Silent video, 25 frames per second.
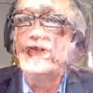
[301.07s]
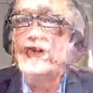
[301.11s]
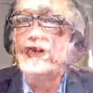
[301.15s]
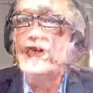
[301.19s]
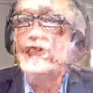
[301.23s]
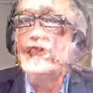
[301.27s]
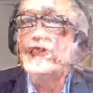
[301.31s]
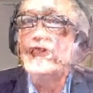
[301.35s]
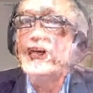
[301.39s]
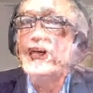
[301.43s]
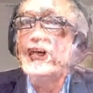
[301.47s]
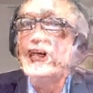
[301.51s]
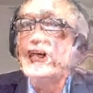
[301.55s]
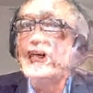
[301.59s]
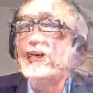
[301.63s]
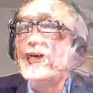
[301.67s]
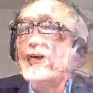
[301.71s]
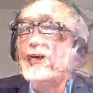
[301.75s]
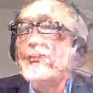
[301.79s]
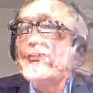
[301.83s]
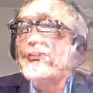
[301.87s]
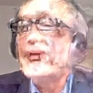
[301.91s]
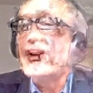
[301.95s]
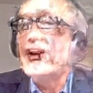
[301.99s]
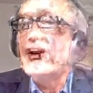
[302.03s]
not
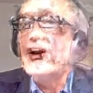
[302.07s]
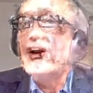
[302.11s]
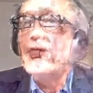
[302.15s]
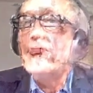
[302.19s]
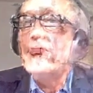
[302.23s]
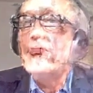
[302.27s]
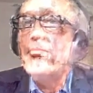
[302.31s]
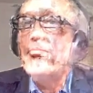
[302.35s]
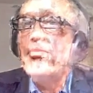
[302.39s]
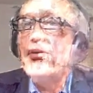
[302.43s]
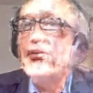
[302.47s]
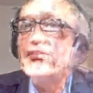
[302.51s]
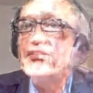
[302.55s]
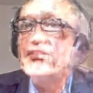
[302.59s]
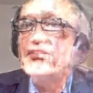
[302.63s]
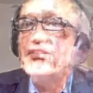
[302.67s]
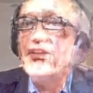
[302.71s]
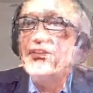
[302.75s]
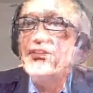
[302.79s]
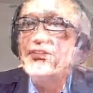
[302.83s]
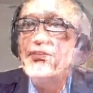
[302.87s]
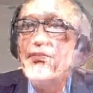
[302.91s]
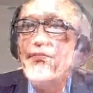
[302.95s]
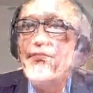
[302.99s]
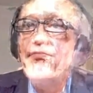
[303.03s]
only
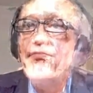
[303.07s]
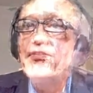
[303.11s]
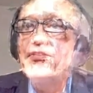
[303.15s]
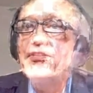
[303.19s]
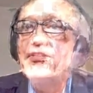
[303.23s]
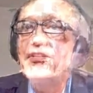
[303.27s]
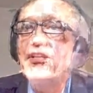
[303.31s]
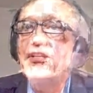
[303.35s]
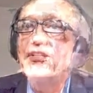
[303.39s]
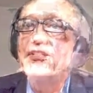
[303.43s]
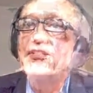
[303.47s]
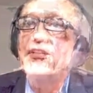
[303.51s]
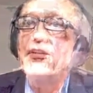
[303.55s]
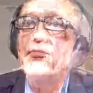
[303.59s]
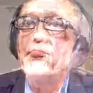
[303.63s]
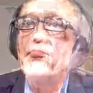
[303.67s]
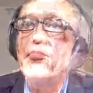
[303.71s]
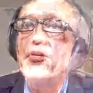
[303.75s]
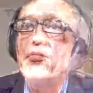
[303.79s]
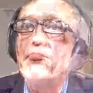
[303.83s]
about sensor physics